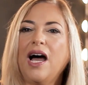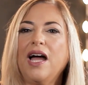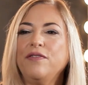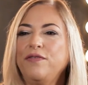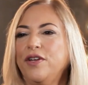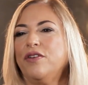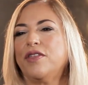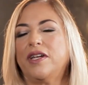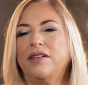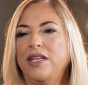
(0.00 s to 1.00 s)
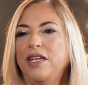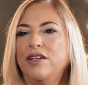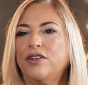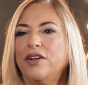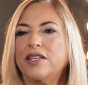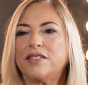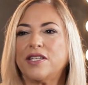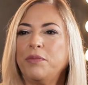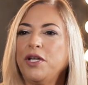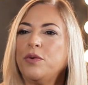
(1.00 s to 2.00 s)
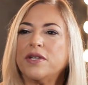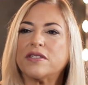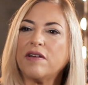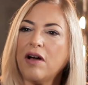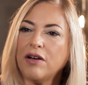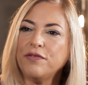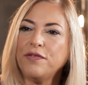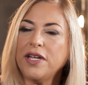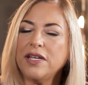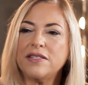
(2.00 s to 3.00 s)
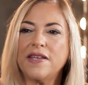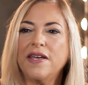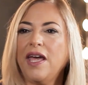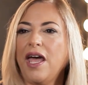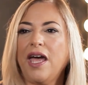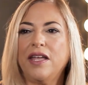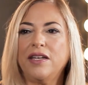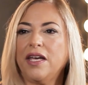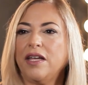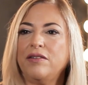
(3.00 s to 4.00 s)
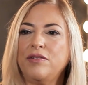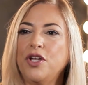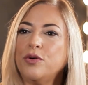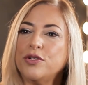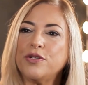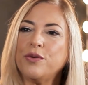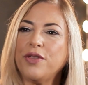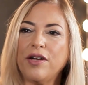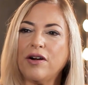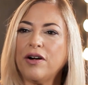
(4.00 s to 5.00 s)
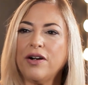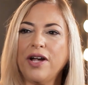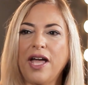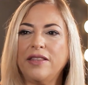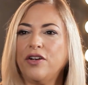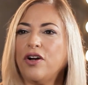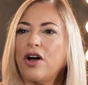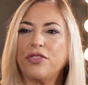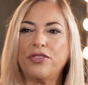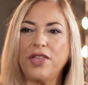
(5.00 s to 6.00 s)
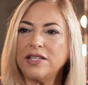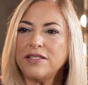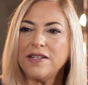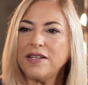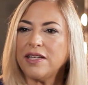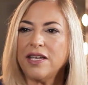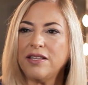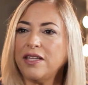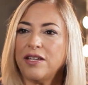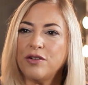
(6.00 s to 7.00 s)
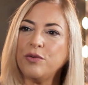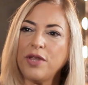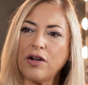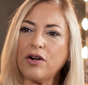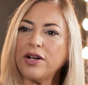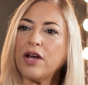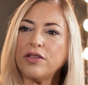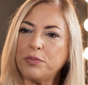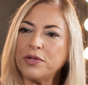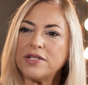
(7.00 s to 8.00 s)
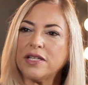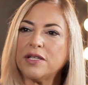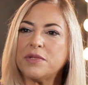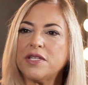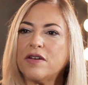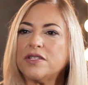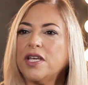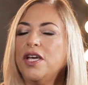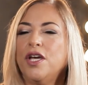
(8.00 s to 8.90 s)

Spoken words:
I feel that a leader is somebody who is confident and knows who they are, and they're authentic in who they are and how they present themselves.